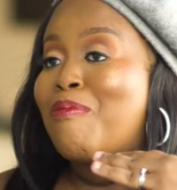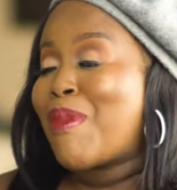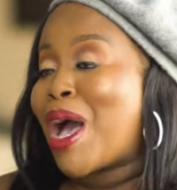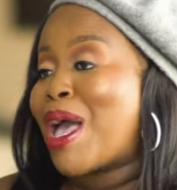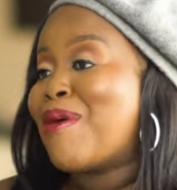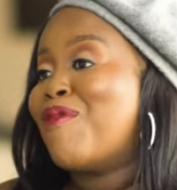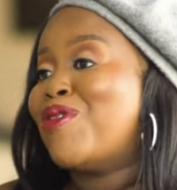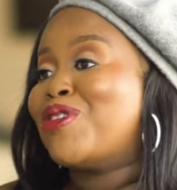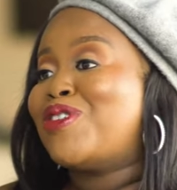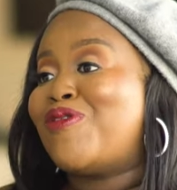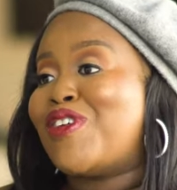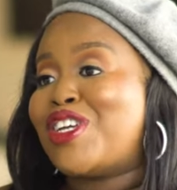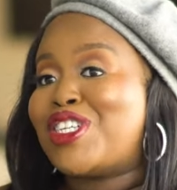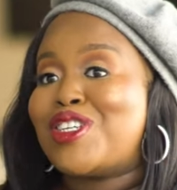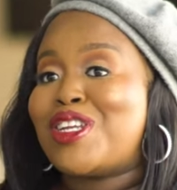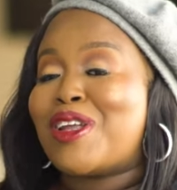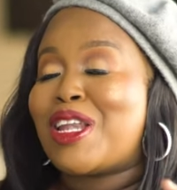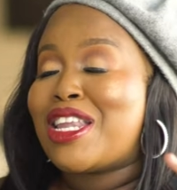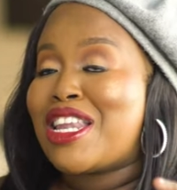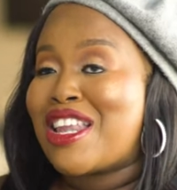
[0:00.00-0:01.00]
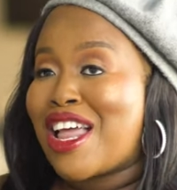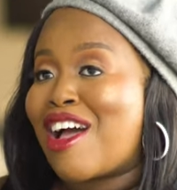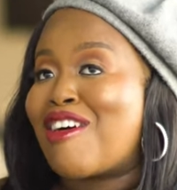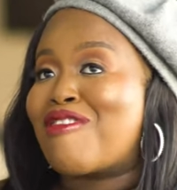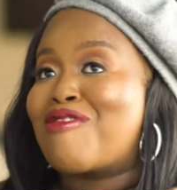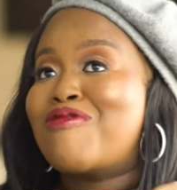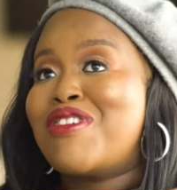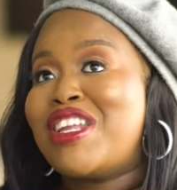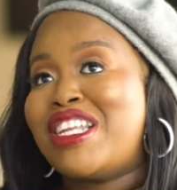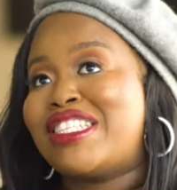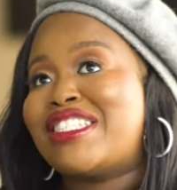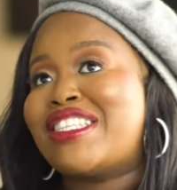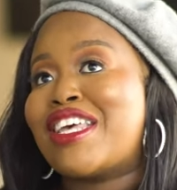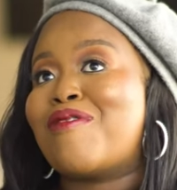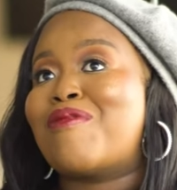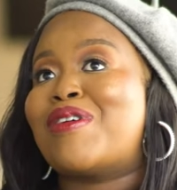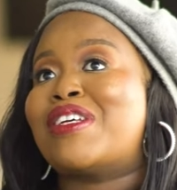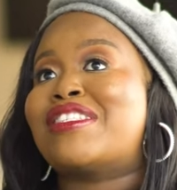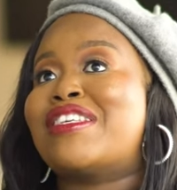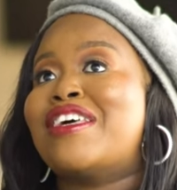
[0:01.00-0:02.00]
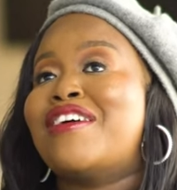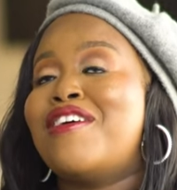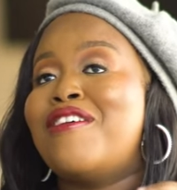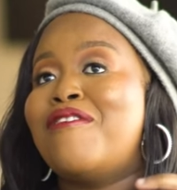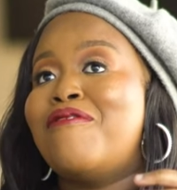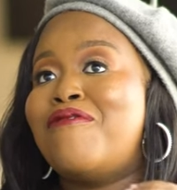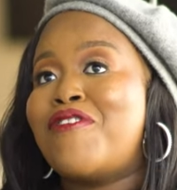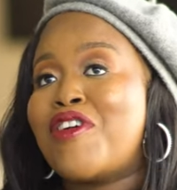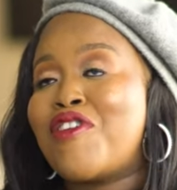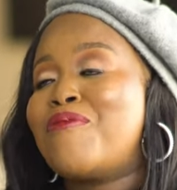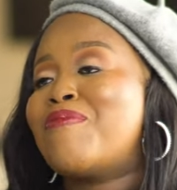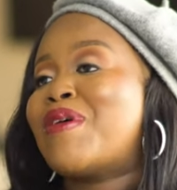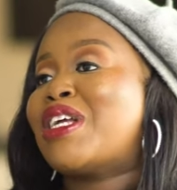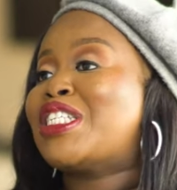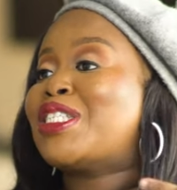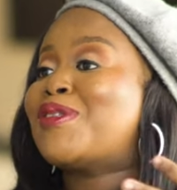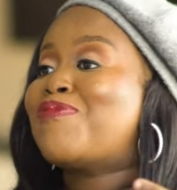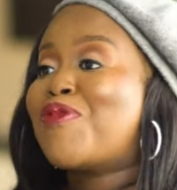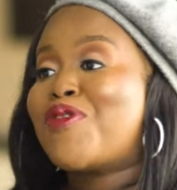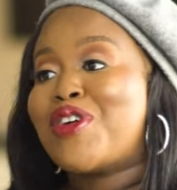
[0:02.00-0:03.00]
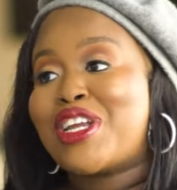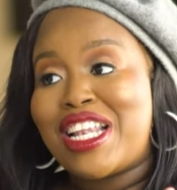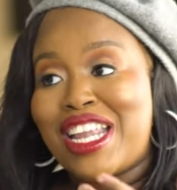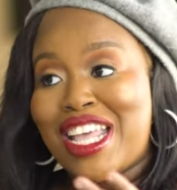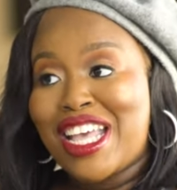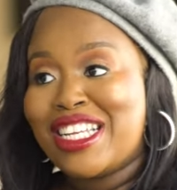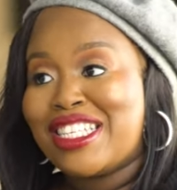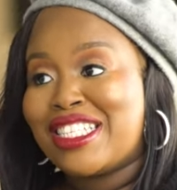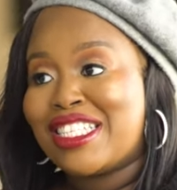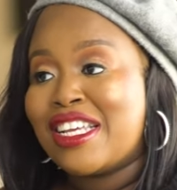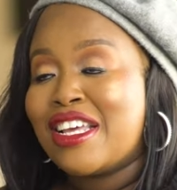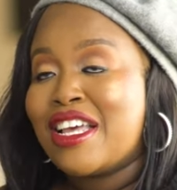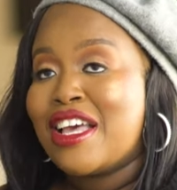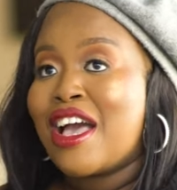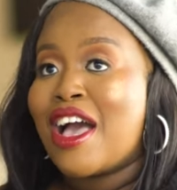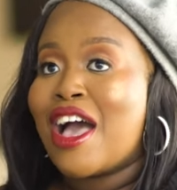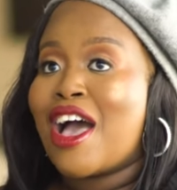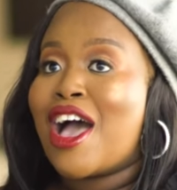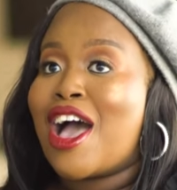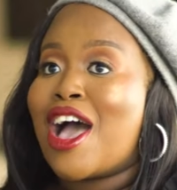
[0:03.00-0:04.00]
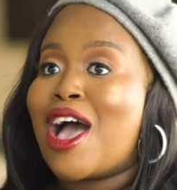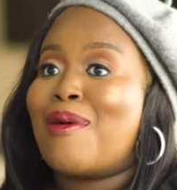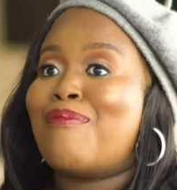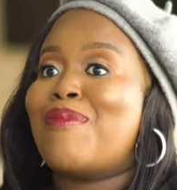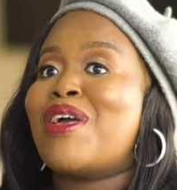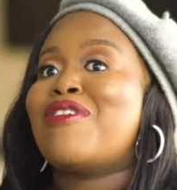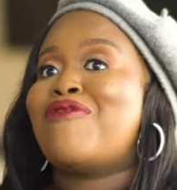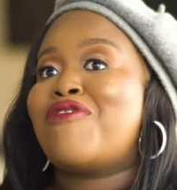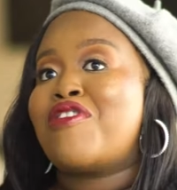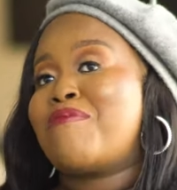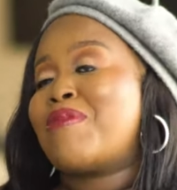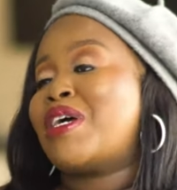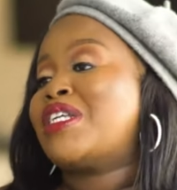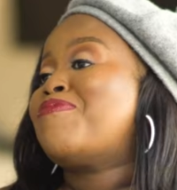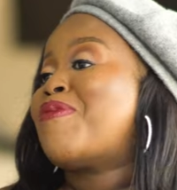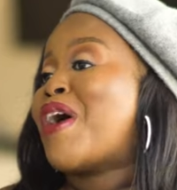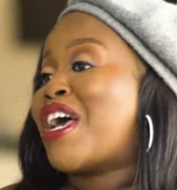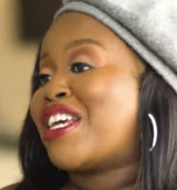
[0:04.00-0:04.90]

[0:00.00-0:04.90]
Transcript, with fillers: my motivation, I'll really say, was very much spirit-led mm. um, and very much